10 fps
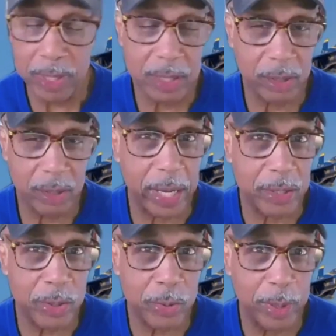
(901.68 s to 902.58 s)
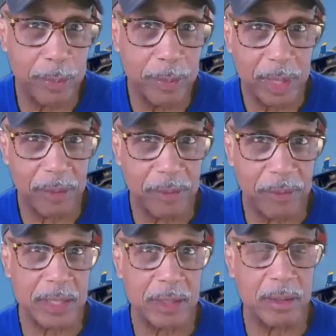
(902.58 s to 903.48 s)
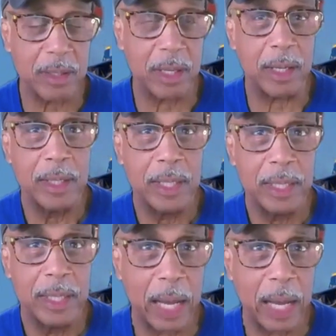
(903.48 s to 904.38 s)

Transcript: Please learn how to swim. Invest uh,